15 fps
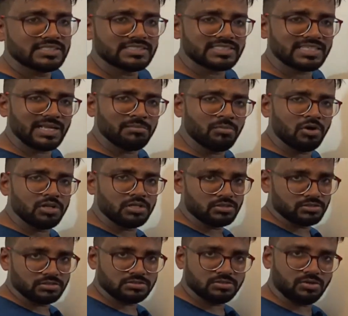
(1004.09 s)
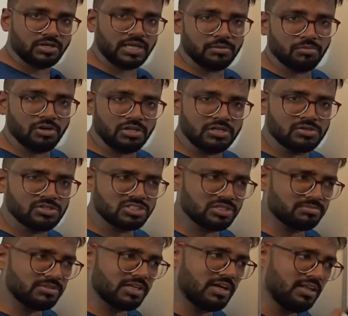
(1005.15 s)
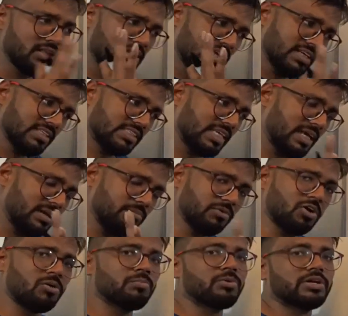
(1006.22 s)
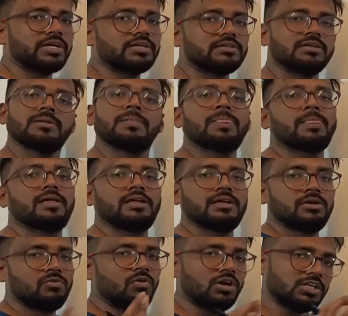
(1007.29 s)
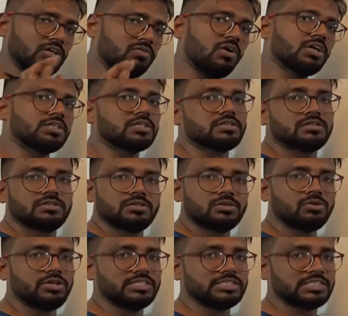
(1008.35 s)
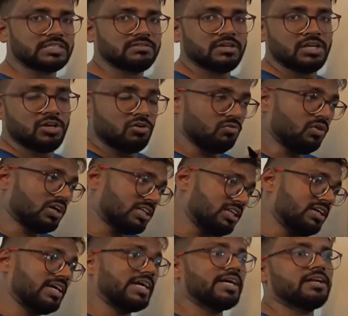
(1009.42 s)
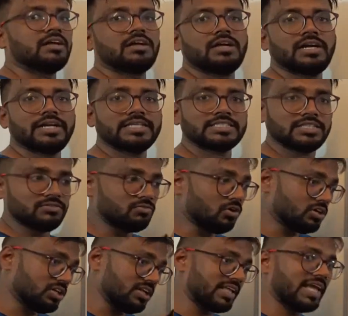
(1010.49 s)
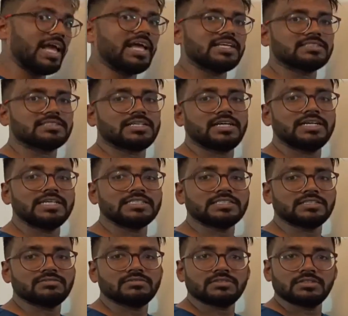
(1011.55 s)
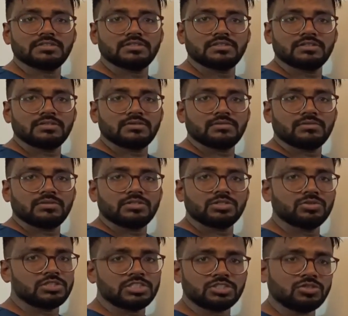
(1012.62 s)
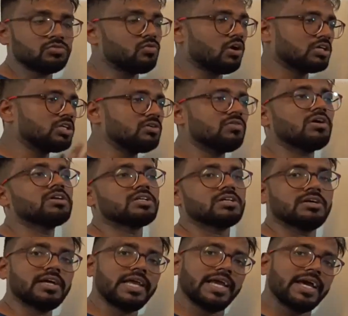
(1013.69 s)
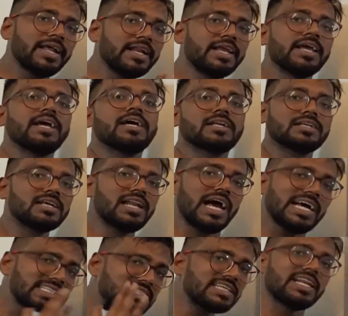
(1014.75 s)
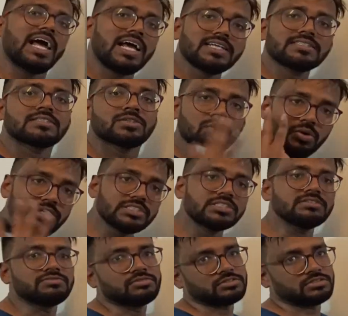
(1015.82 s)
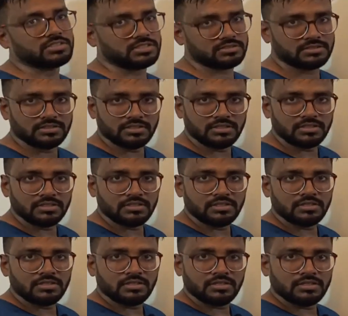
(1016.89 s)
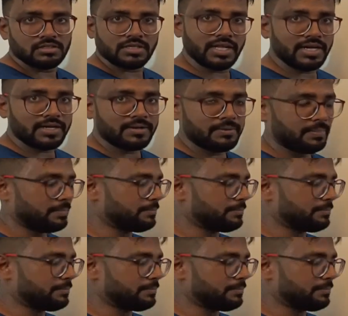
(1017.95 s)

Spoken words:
same molecules. Okay, molecules of the same component. Water, cohesive. Water, air, adhesive. Water, gas, adhesive. You understood? Water, air, glass, cohesive forces. Correct.